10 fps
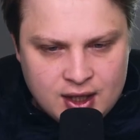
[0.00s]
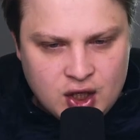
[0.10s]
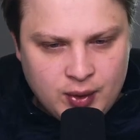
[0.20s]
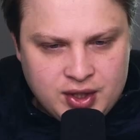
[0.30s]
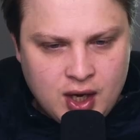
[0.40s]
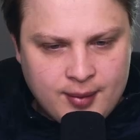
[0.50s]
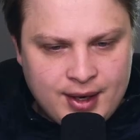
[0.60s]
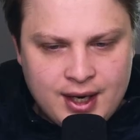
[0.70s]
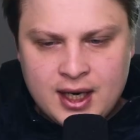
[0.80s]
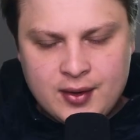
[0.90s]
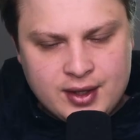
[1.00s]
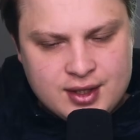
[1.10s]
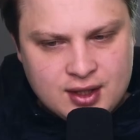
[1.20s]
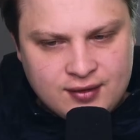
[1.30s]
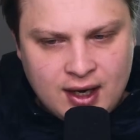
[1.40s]
you're really talking about an
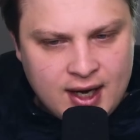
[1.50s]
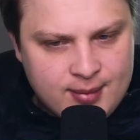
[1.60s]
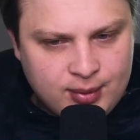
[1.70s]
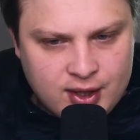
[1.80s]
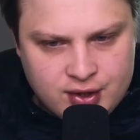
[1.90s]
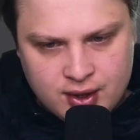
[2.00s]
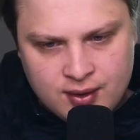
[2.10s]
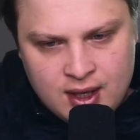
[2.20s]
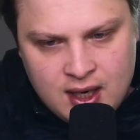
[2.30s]
areas of high pressure.